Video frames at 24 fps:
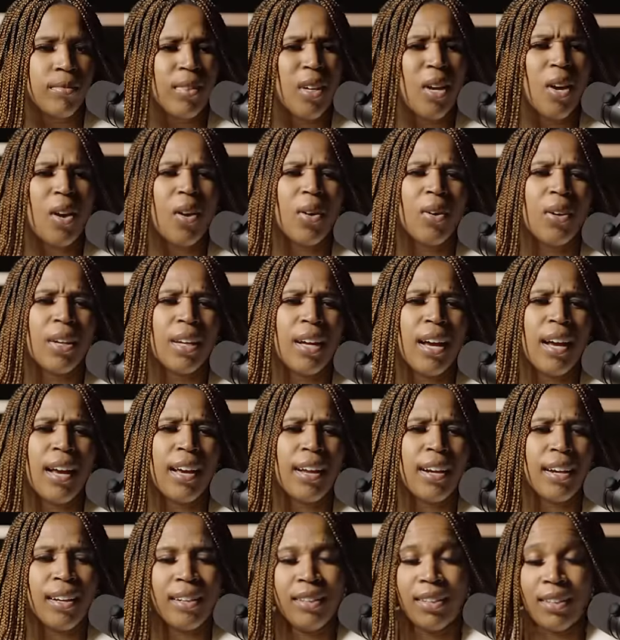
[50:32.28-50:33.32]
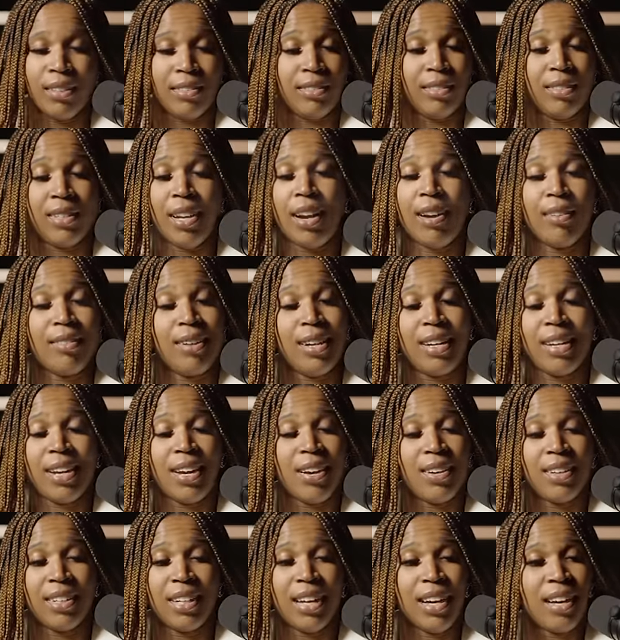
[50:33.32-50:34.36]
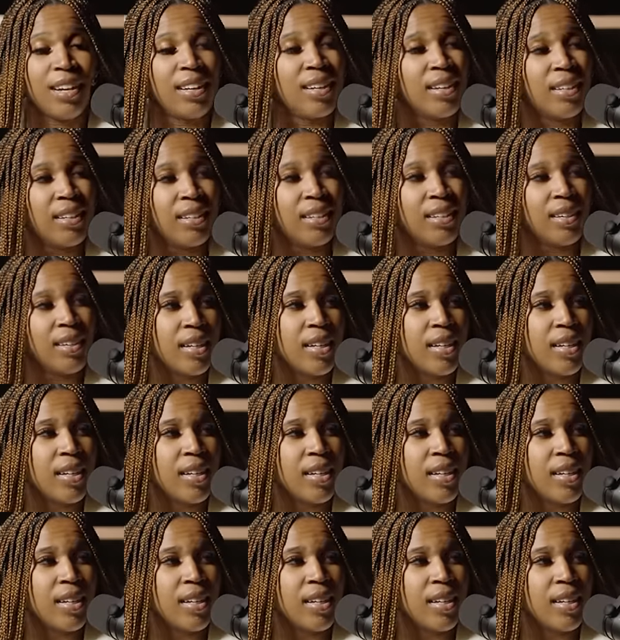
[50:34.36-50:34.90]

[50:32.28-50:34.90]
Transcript: going oh, to be yeah, because what's coming is,